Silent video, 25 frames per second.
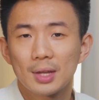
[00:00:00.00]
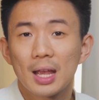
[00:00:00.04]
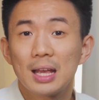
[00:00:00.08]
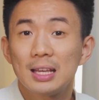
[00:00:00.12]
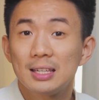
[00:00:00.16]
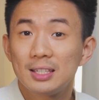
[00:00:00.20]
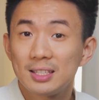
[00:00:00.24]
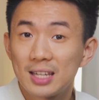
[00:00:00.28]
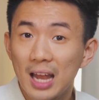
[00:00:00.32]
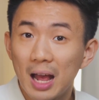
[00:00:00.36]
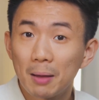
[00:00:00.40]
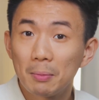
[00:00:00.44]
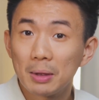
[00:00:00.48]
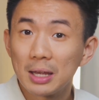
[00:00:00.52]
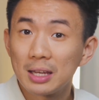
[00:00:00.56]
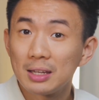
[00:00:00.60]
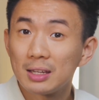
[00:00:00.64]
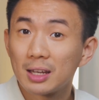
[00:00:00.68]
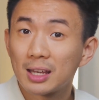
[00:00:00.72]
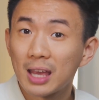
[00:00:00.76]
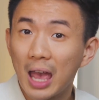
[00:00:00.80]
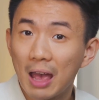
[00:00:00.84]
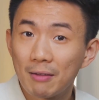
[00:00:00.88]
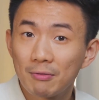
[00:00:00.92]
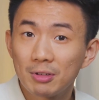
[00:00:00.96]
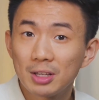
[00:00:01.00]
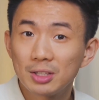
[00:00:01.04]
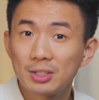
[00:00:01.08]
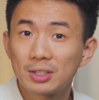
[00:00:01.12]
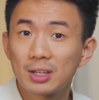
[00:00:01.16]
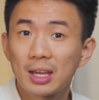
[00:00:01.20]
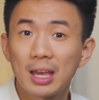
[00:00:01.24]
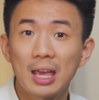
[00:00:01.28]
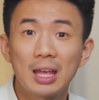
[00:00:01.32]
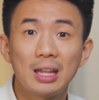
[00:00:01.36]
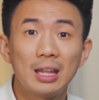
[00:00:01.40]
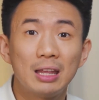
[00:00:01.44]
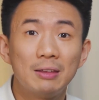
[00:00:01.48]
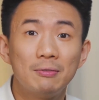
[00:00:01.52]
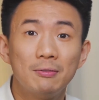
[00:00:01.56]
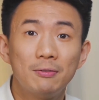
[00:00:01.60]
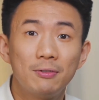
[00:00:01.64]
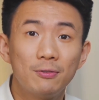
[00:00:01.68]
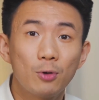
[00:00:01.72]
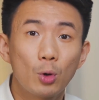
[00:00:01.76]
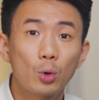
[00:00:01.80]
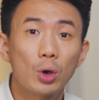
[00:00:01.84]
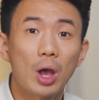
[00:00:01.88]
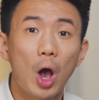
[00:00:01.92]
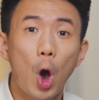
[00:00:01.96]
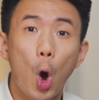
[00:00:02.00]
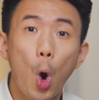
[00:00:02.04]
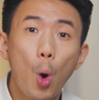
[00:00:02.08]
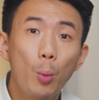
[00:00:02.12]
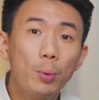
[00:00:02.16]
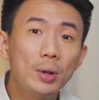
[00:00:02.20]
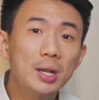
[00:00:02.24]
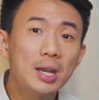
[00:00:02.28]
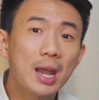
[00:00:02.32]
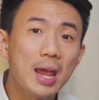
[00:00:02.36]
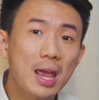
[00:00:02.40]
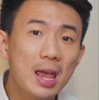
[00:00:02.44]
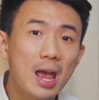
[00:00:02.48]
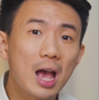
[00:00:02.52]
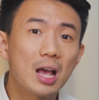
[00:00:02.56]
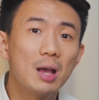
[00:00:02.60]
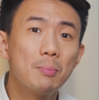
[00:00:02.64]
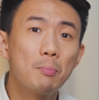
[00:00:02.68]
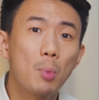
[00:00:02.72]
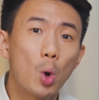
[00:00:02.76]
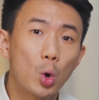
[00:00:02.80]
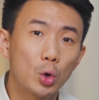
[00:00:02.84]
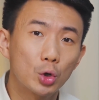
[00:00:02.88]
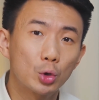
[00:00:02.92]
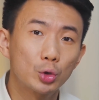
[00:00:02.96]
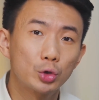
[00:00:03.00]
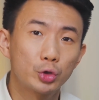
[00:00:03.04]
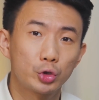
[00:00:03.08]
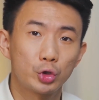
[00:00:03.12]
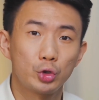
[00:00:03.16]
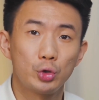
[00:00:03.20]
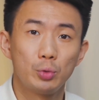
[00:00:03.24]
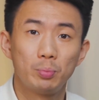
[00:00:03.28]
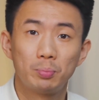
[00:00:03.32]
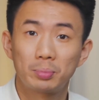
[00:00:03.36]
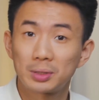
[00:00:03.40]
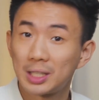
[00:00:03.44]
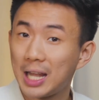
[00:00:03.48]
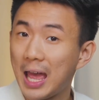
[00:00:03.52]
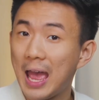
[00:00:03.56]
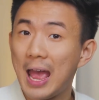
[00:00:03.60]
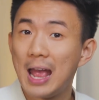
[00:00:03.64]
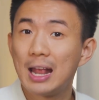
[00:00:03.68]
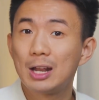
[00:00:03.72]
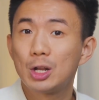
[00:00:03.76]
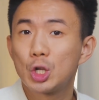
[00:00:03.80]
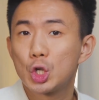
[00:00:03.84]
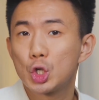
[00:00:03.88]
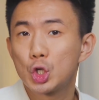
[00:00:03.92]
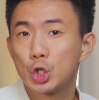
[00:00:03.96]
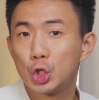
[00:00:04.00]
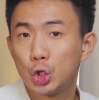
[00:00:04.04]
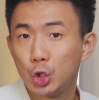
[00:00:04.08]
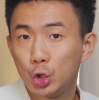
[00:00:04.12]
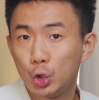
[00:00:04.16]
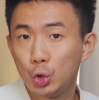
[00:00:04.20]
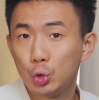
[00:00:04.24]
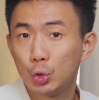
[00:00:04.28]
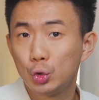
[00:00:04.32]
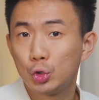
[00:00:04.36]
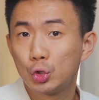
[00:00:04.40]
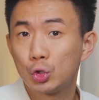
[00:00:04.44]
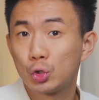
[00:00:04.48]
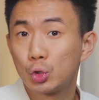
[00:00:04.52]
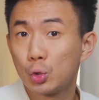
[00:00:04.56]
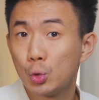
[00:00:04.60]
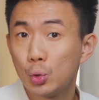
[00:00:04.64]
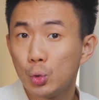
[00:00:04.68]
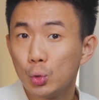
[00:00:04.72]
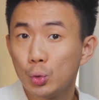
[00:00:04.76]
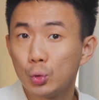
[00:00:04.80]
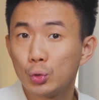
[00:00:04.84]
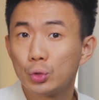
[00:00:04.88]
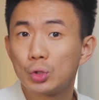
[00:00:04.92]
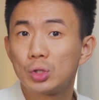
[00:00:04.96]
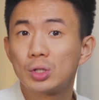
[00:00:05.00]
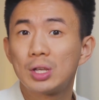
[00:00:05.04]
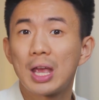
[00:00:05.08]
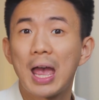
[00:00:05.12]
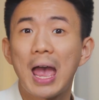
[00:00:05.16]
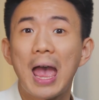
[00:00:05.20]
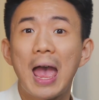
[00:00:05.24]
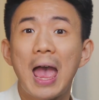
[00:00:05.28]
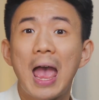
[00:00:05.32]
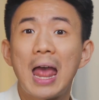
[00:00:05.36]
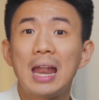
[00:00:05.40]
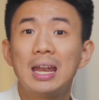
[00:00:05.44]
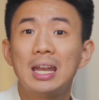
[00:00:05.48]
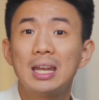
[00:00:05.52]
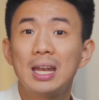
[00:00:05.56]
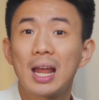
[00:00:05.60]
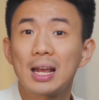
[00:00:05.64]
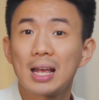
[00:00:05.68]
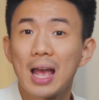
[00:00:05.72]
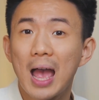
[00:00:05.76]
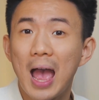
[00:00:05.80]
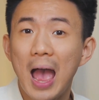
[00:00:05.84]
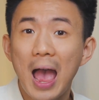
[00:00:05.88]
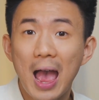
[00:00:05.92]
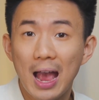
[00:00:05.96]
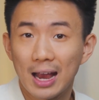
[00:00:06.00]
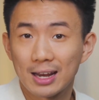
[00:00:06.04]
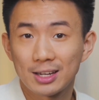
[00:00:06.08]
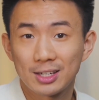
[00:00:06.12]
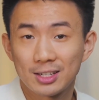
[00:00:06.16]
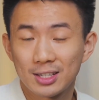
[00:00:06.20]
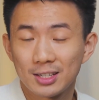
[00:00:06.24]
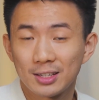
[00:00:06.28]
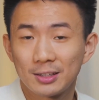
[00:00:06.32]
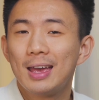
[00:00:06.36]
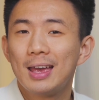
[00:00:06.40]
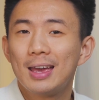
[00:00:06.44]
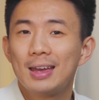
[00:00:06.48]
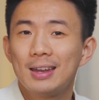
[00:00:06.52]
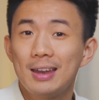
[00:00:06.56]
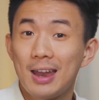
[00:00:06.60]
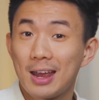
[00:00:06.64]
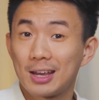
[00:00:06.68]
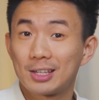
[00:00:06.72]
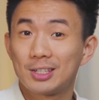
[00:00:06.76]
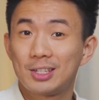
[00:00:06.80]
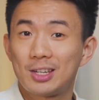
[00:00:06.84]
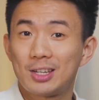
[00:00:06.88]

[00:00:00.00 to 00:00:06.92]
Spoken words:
Steps in the canvas can invoke OpenAI models to plan, choose tools, and act. Next,